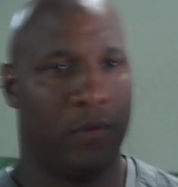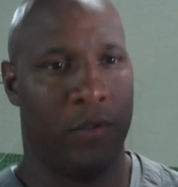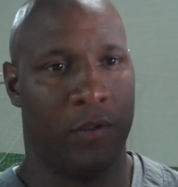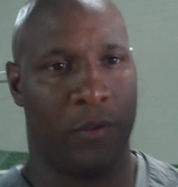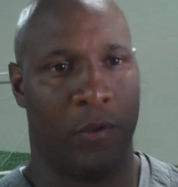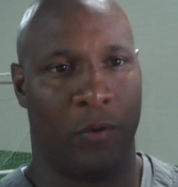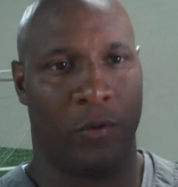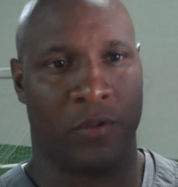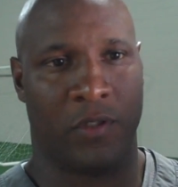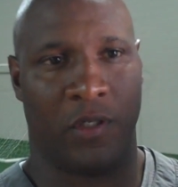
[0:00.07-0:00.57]

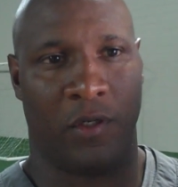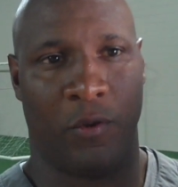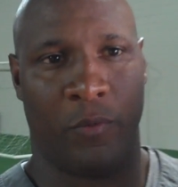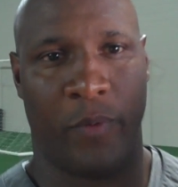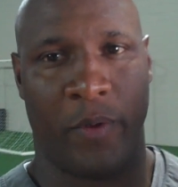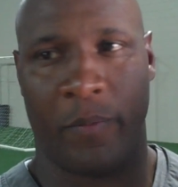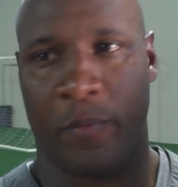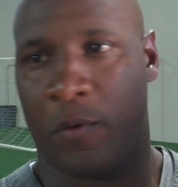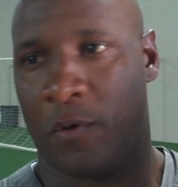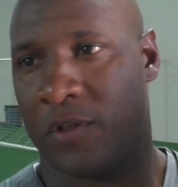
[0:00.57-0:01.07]
you know, it was a little
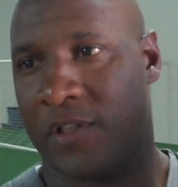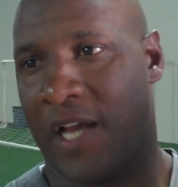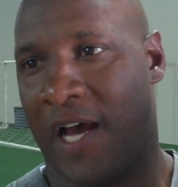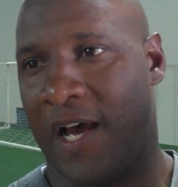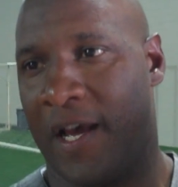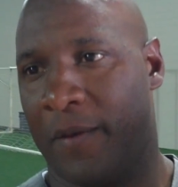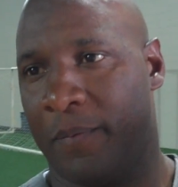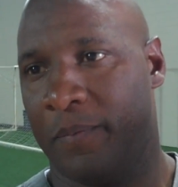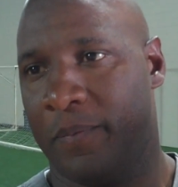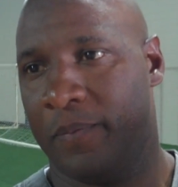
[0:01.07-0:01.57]
bit more
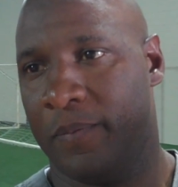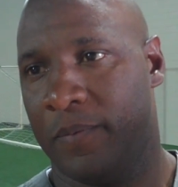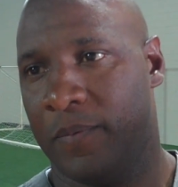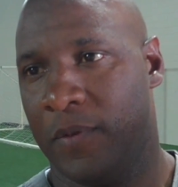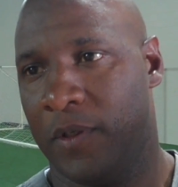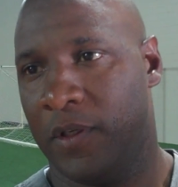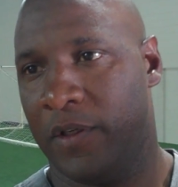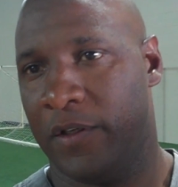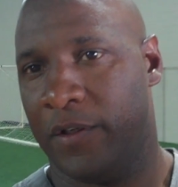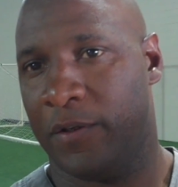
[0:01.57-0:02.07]
dime,
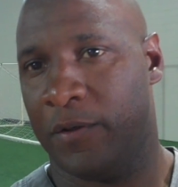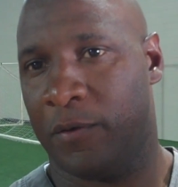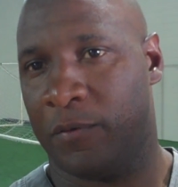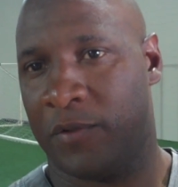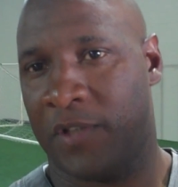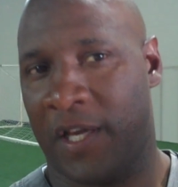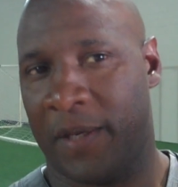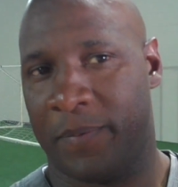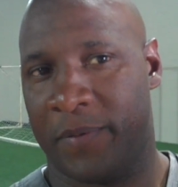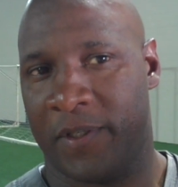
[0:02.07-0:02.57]
you know,
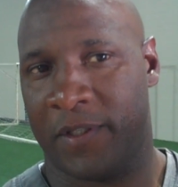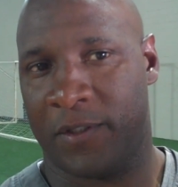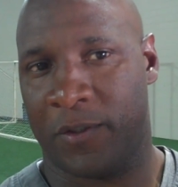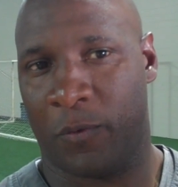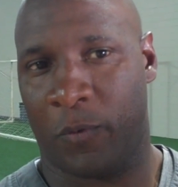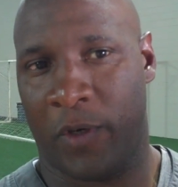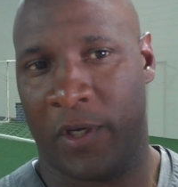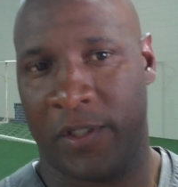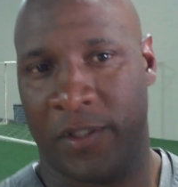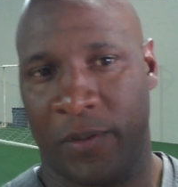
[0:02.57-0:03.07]
type
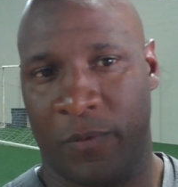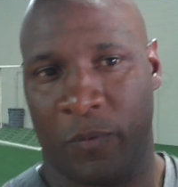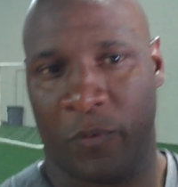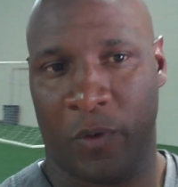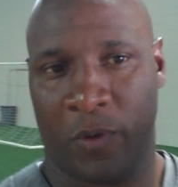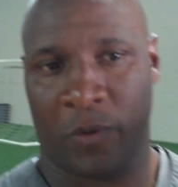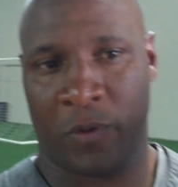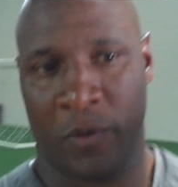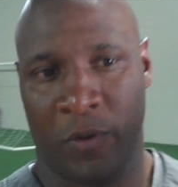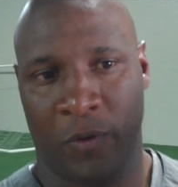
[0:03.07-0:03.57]
situation
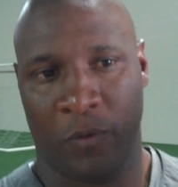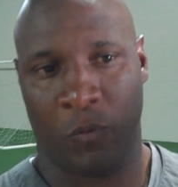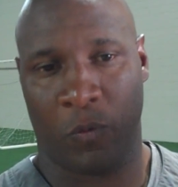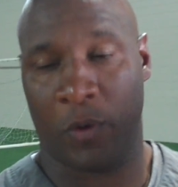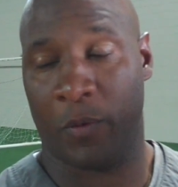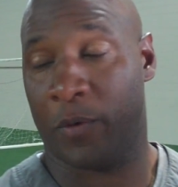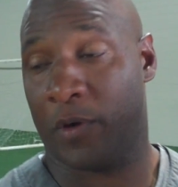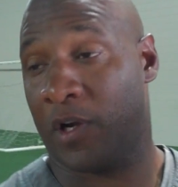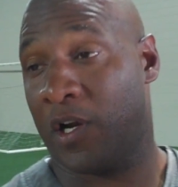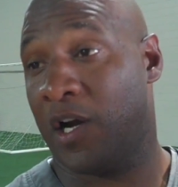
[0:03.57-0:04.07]
where
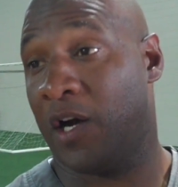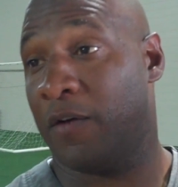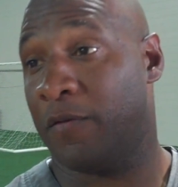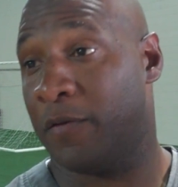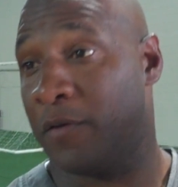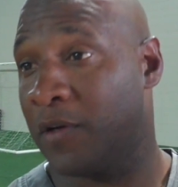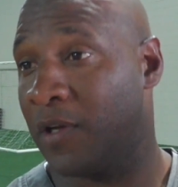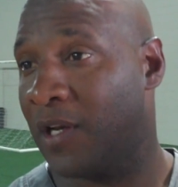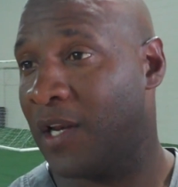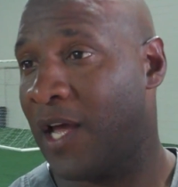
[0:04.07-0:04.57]
we were
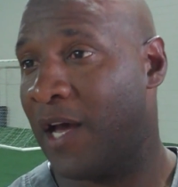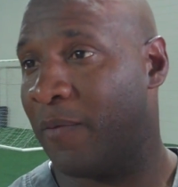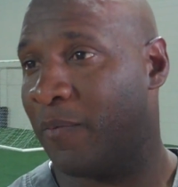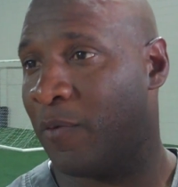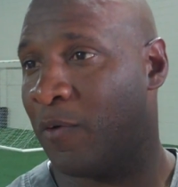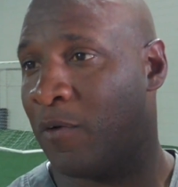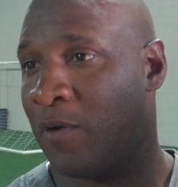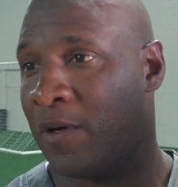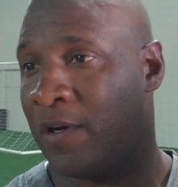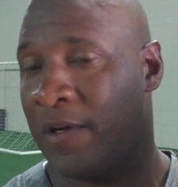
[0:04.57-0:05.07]
covering a lot
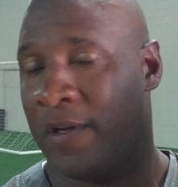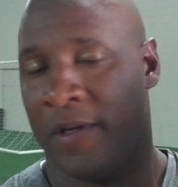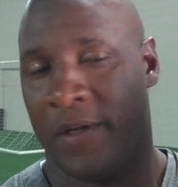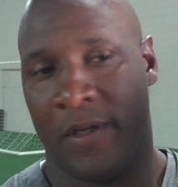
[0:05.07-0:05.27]
more.